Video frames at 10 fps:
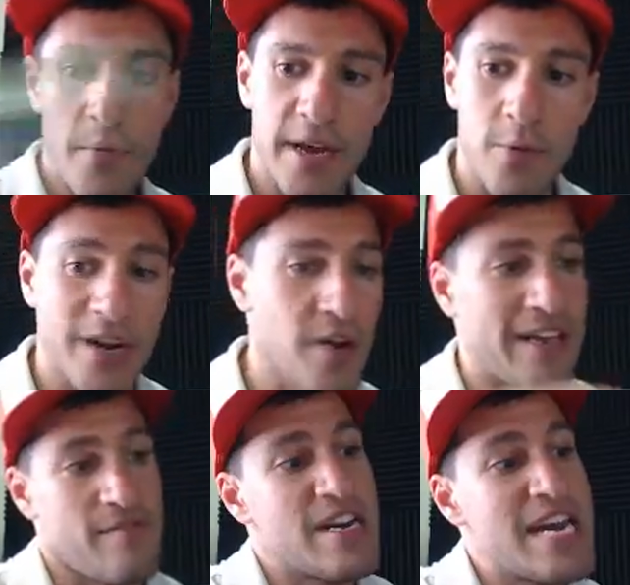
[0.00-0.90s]
we don't
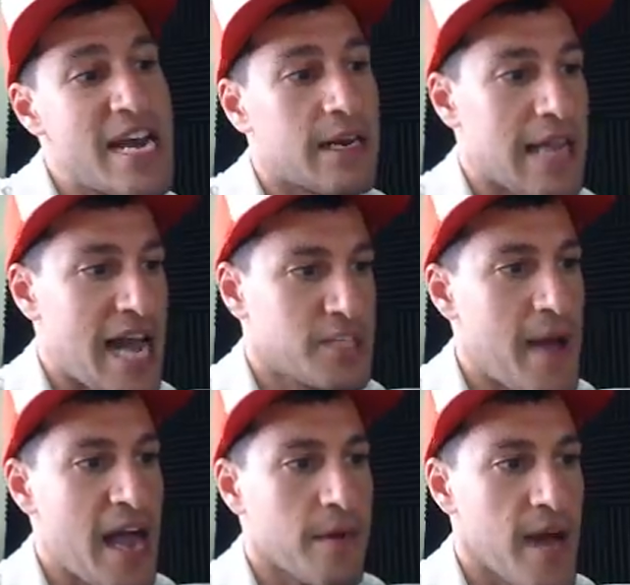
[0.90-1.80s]
even need last
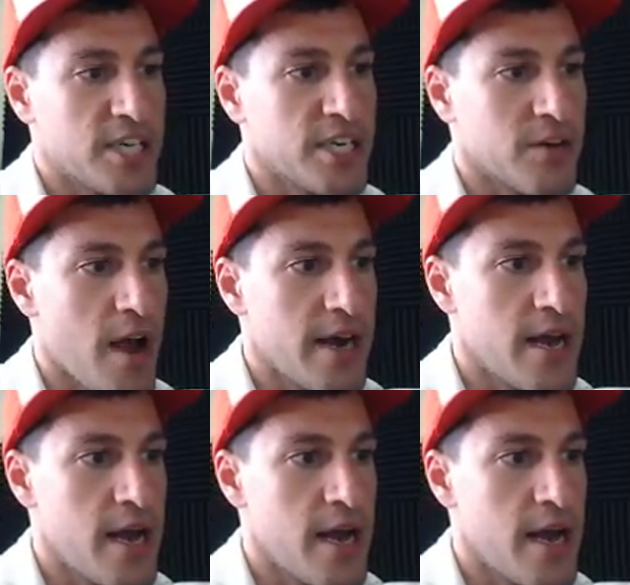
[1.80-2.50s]
pack magic right